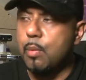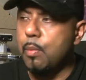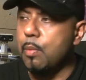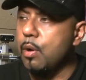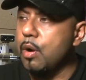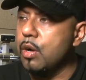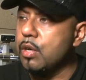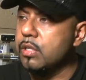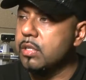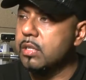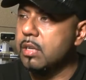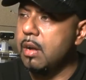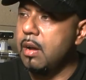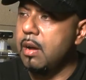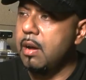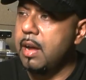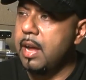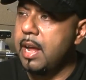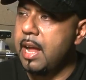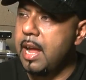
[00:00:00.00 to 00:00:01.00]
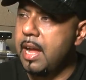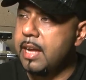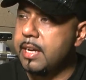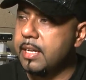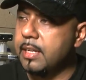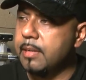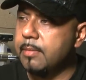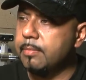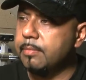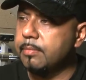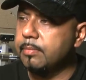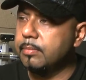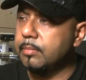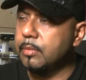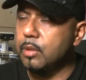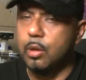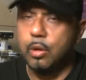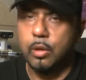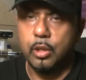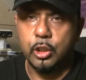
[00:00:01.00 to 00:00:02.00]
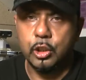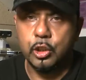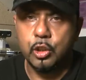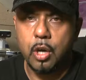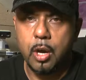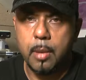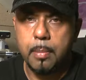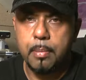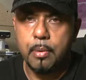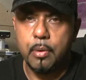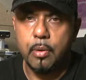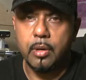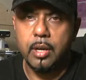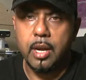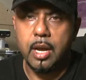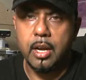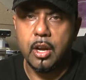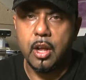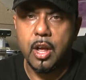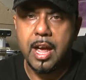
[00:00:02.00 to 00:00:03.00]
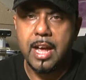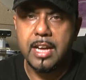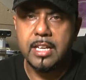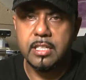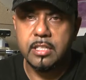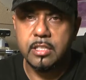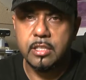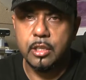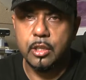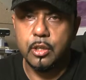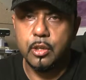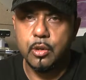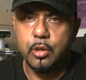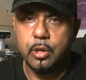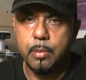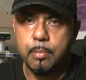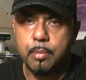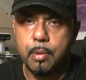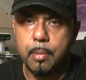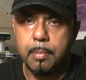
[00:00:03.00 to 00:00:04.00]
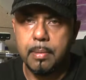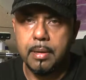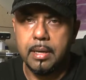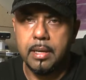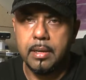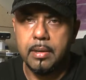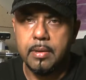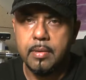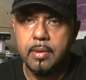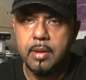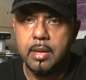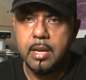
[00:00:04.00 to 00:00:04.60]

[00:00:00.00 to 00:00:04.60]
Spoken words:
was I had it on a tripod and I hadn't secured it properly,